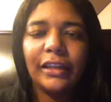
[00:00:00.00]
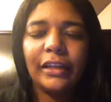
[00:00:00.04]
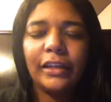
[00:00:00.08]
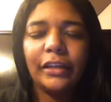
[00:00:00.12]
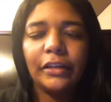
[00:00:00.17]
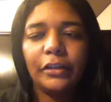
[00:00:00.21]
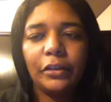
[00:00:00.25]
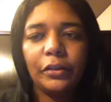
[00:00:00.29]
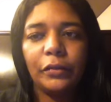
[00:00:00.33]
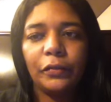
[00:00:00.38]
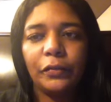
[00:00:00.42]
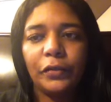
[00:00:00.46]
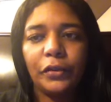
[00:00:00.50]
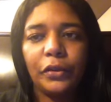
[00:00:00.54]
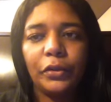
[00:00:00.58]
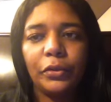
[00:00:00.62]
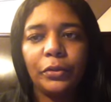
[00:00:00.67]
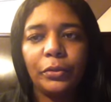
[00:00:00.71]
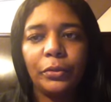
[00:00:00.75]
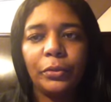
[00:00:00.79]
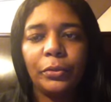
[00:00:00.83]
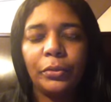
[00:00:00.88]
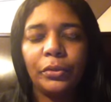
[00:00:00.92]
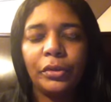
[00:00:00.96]

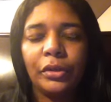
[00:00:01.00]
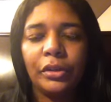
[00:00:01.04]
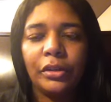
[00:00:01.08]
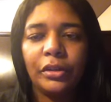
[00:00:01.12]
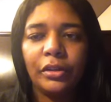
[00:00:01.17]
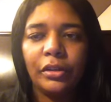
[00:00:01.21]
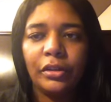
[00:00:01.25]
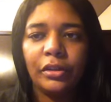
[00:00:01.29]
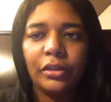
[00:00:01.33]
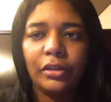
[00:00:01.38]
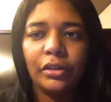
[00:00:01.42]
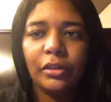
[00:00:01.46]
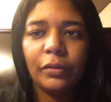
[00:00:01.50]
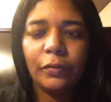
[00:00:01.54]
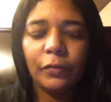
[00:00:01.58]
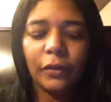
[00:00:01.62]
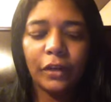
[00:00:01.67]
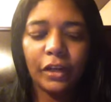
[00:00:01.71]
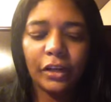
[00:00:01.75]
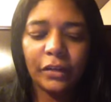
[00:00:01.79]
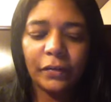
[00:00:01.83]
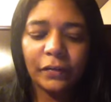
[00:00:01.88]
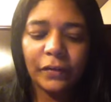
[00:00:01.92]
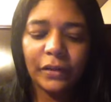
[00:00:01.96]
interviewed the
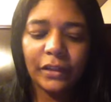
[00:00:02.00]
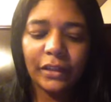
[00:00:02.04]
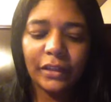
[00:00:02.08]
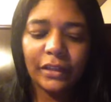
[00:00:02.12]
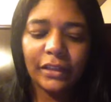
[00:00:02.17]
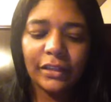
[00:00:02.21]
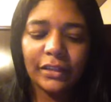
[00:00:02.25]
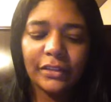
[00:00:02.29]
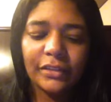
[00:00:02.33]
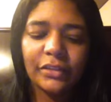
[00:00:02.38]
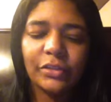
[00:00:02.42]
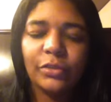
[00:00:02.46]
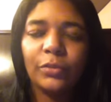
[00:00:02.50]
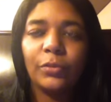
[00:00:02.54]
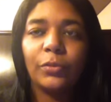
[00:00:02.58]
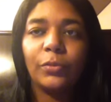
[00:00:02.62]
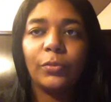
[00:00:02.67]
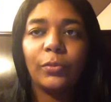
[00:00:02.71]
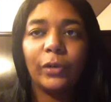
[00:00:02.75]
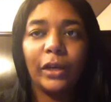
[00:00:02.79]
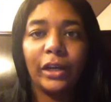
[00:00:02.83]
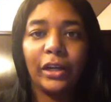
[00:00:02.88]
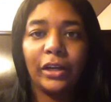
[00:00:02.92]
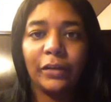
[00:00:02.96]
Vaudevillains
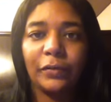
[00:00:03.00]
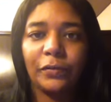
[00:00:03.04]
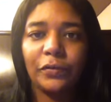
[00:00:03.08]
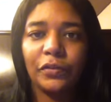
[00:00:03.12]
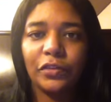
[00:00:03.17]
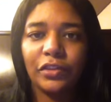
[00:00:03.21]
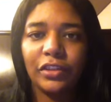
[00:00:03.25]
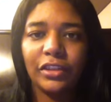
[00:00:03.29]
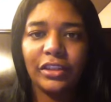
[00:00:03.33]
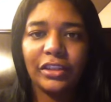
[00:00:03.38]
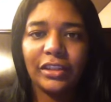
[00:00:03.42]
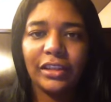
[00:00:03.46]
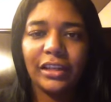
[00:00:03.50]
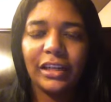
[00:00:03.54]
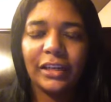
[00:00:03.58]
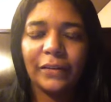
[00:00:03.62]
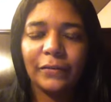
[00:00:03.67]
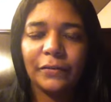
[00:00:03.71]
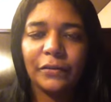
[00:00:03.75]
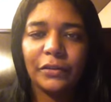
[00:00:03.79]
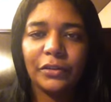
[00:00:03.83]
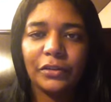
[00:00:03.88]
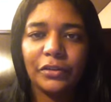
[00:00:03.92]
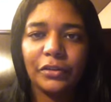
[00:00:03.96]
right after
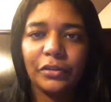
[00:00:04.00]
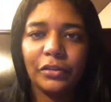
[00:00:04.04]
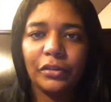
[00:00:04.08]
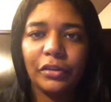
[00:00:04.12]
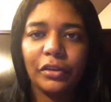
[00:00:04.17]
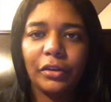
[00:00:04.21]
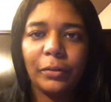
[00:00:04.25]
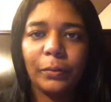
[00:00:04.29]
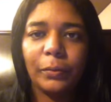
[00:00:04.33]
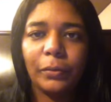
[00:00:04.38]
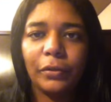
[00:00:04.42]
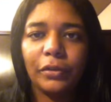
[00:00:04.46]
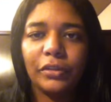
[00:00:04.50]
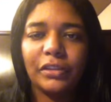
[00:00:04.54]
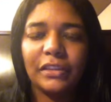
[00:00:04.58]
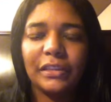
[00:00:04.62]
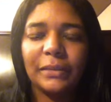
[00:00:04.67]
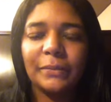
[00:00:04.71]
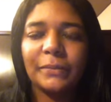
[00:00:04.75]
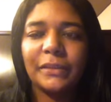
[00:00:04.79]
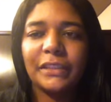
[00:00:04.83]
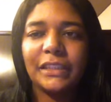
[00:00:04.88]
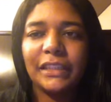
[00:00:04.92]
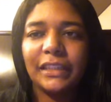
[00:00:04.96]
the Bo
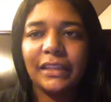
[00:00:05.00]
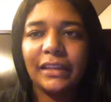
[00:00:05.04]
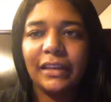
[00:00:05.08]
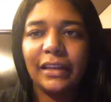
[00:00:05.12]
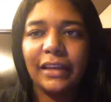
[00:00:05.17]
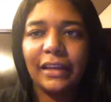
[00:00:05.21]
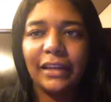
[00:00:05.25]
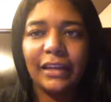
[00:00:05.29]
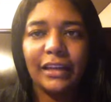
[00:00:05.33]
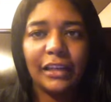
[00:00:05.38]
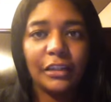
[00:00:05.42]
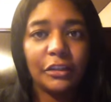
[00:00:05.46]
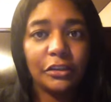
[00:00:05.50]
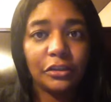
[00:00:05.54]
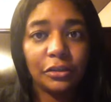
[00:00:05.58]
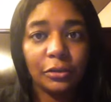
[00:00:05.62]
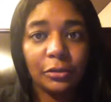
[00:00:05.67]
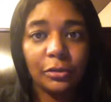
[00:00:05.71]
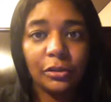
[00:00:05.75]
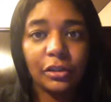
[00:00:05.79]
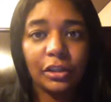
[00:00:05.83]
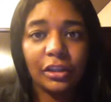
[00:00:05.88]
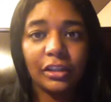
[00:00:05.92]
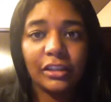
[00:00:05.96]
Dempsey and
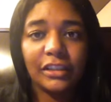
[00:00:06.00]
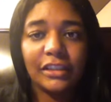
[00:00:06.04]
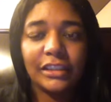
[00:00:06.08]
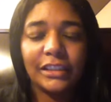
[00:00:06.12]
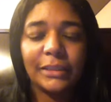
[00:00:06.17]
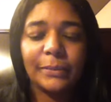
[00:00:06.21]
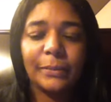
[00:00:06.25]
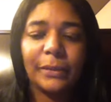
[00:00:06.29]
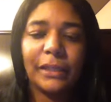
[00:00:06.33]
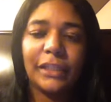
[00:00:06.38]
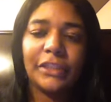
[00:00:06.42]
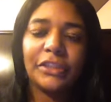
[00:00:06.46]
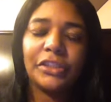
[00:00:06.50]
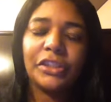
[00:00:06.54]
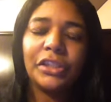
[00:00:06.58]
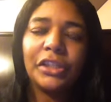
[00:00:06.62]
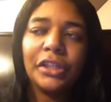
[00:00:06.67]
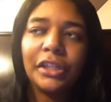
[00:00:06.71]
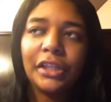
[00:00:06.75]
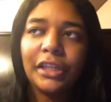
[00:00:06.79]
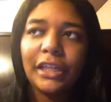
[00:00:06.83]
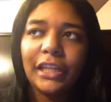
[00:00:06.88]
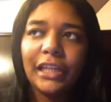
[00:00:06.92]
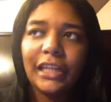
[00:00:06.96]
Angelo Dawkins match,
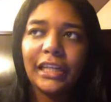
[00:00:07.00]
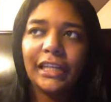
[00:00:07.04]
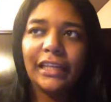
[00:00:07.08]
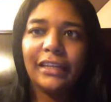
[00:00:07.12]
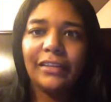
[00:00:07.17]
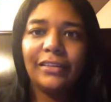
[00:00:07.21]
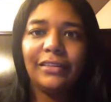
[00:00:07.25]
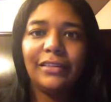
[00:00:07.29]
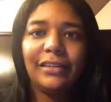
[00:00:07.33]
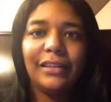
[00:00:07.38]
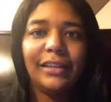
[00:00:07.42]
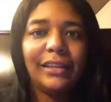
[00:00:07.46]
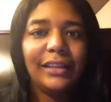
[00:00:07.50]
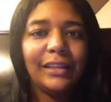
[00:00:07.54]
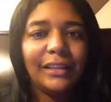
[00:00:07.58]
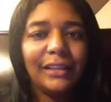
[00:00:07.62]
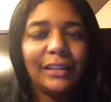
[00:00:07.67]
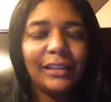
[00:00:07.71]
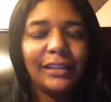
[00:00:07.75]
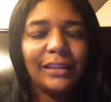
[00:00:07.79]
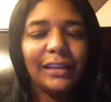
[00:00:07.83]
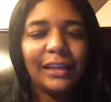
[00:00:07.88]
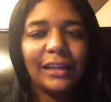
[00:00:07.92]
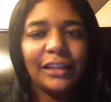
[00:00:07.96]
and
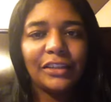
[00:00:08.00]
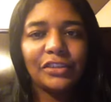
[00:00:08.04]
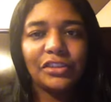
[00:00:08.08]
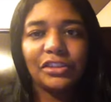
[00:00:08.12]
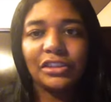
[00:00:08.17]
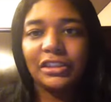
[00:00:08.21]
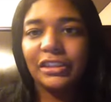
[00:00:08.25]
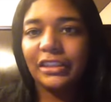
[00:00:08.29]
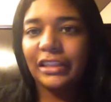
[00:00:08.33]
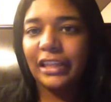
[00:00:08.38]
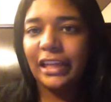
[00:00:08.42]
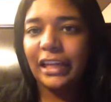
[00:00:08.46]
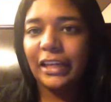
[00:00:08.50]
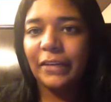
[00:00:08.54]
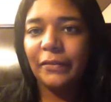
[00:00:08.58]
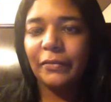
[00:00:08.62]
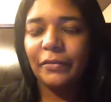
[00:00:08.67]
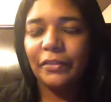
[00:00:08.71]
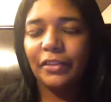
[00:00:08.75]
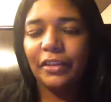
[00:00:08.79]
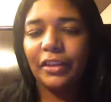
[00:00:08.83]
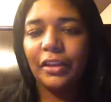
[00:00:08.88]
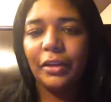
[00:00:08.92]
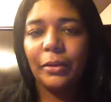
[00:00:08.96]
he actually
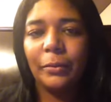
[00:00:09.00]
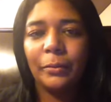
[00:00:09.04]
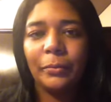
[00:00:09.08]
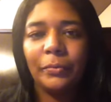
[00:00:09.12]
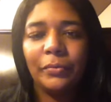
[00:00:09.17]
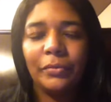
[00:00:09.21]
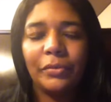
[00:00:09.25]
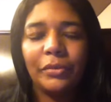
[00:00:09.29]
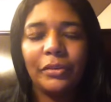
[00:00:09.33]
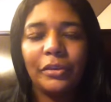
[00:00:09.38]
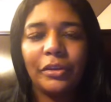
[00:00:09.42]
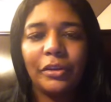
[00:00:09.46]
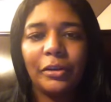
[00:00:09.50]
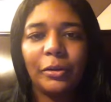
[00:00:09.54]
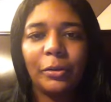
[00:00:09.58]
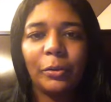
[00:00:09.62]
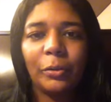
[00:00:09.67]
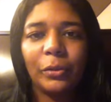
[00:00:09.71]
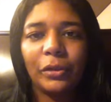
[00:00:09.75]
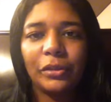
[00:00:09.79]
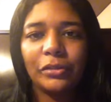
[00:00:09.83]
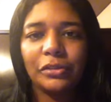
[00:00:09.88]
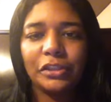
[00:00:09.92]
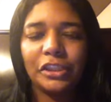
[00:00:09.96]
gave them the
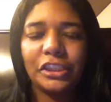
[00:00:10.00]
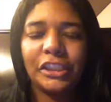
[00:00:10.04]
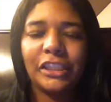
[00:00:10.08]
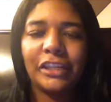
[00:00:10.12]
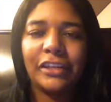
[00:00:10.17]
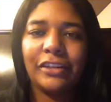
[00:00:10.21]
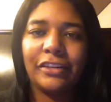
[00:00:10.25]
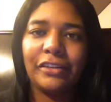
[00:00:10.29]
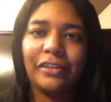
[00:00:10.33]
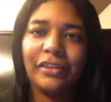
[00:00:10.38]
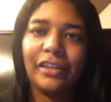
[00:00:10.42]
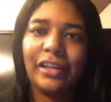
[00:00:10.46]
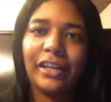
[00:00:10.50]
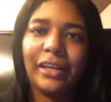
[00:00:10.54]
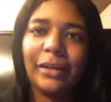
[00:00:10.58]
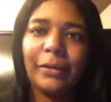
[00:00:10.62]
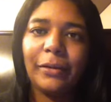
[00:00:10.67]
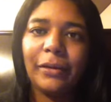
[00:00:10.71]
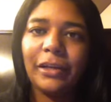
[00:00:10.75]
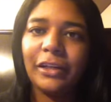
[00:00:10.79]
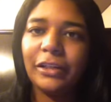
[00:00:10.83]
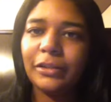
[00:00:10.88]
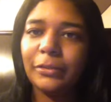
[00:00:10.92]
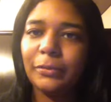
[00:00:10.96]
wheelchair
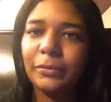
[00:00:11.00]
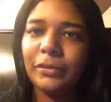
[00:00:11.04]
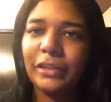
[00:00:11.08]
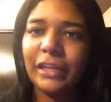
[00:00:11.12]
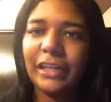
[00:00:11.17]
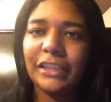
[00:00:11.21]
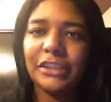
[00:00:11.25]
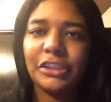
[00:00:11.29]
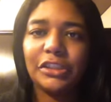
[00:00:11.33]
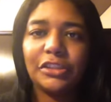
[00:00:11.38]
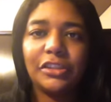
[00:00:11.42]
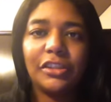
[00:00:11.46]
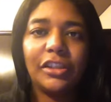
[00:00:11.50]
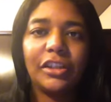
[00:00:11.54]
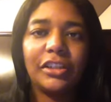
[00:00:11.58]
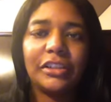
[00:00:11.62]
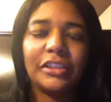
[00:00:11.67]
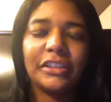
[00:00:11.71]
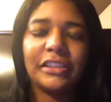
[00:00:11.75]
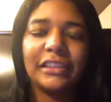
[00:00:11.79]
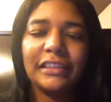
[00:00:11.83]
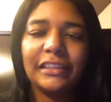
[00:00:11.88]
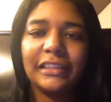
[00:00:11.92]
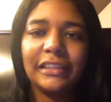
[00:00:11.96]
that Dash and
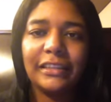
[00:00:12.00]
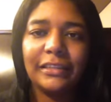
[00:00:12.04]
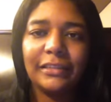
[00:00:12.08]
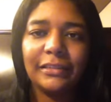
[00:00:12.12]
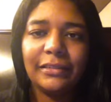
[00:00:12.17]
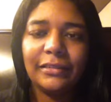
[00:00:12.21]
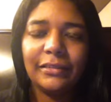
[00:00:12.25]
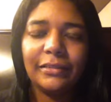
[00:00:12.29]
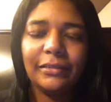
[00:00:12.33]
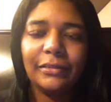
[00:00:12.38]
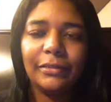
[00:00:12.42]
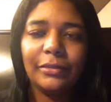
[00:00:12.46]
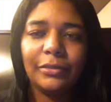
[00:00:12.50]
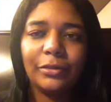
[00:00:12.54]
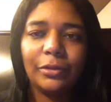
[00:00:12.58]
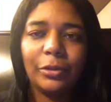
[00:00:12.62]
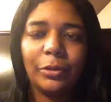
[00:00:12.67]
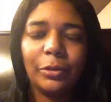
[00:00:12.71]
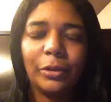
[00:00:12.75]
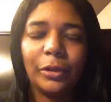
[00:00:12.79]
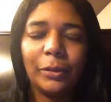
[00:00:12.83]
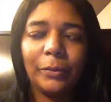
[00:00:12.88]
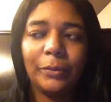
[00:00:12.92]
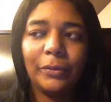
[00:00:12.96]
Dawson
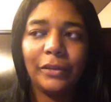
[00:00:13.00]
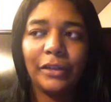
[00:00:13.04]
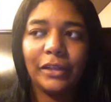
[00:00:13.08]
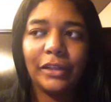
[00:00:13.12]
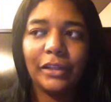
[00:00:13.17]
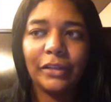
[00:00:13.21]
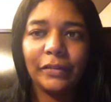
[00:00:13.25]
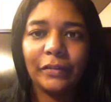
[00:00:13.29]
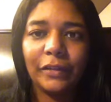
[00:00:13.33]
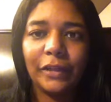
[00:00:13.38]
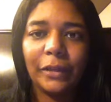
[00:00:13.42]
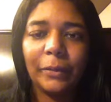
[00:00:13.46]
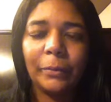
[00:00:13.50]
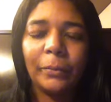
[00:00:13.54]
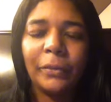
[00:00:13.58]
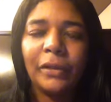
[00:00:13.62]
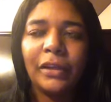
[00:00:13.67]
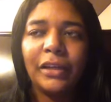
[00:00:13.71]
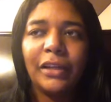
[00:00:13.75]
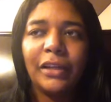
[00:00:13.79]
told him to give them.